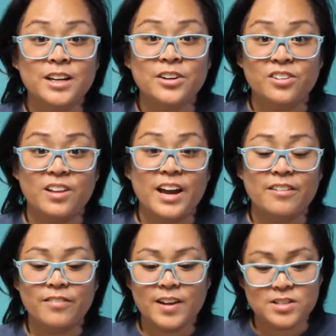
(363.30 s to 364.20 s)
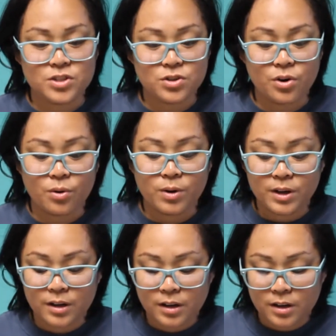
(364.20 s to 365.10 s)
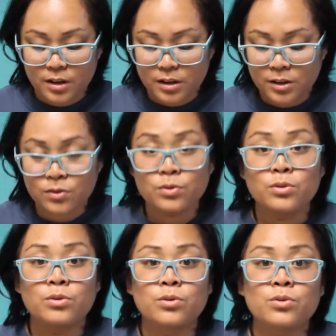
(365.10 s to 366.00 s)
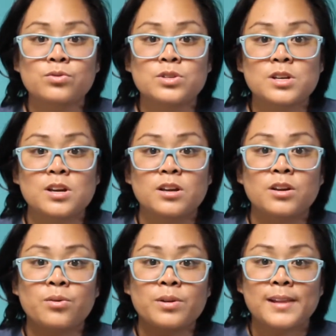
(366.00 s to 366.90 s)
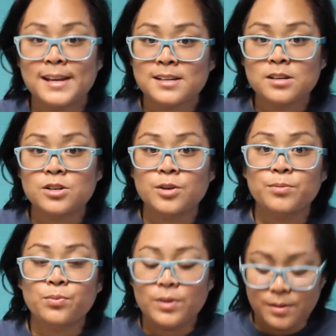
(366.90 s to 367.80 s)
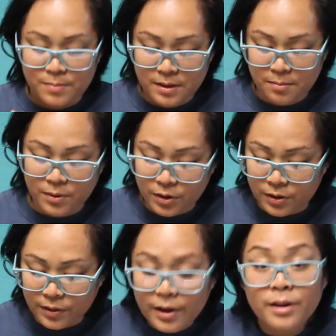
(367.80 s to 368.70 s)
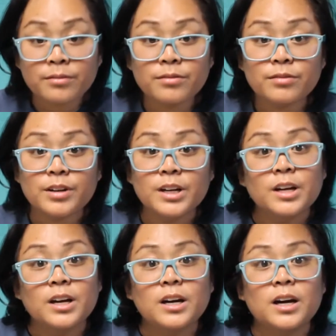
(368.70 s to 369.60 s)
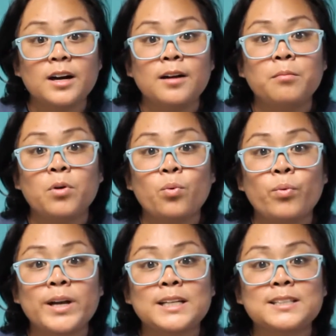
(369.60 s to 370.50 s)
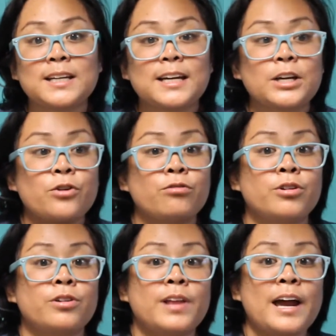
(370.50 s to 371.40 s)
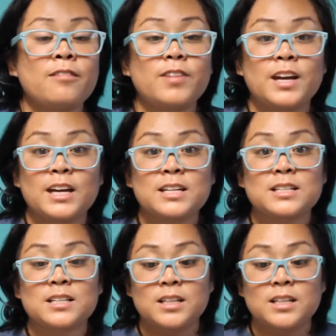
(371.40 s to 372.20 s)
in your life and so you lose your relationships with the people you love um, when it's taken over your life it can